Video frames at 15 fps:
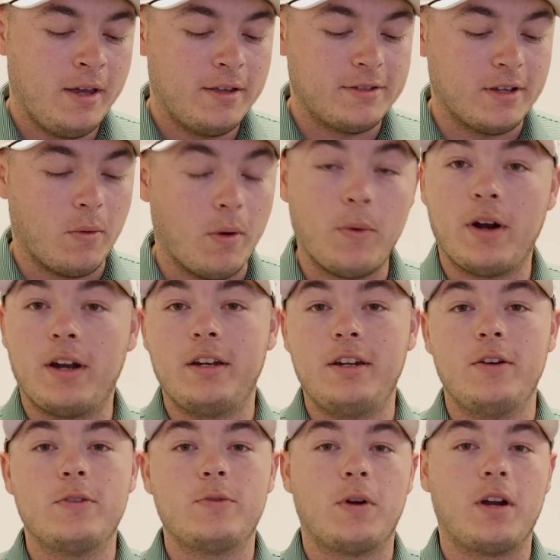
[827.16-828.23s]
So what we're going
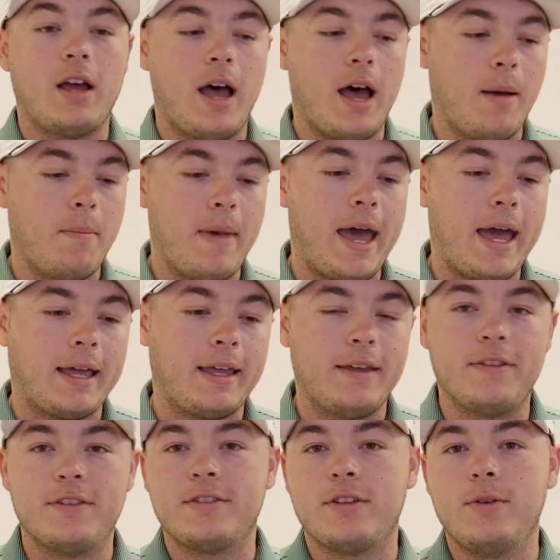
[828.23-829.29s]
to do is we're going to hop back
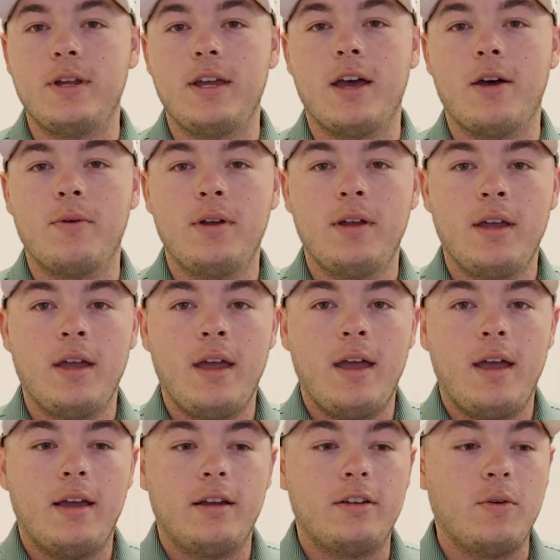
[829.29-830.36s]
in the studio,
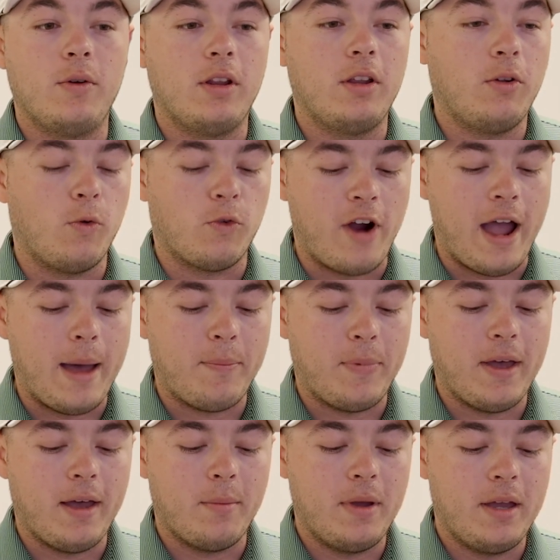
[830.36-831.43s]
do a little
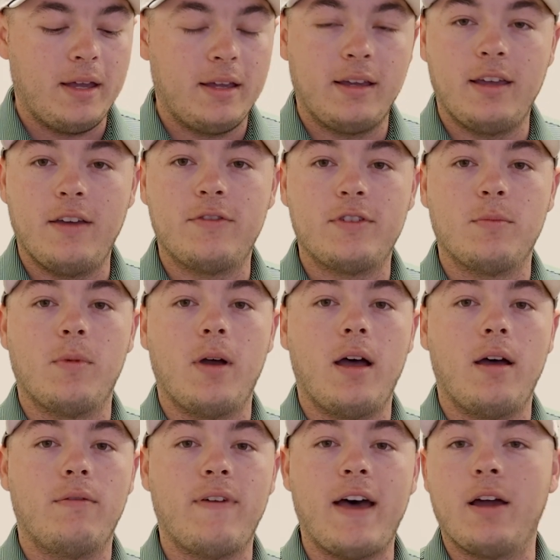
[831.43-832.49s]
wrap up, give some
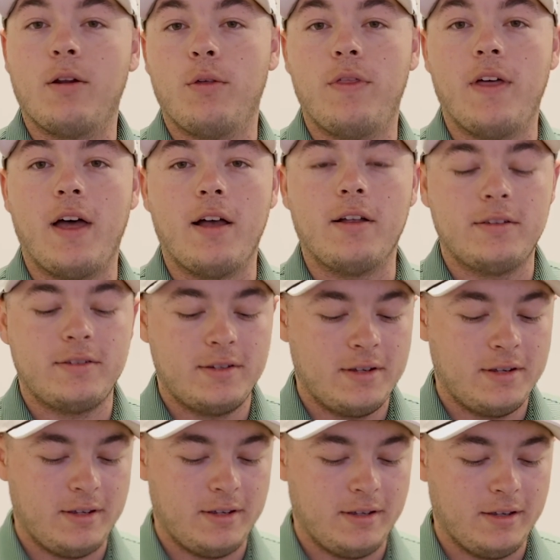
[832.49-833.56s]
final
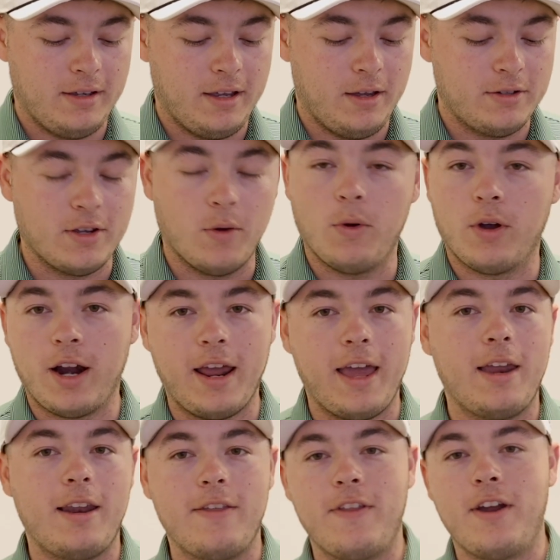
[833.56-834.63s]
thoughts, and so we're going to
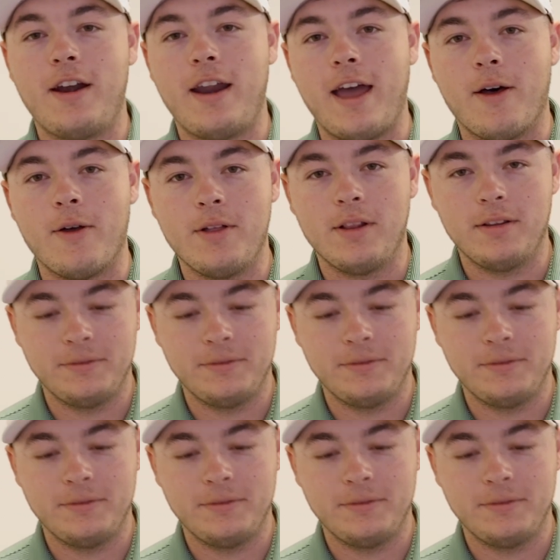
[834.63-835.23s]
head in there now.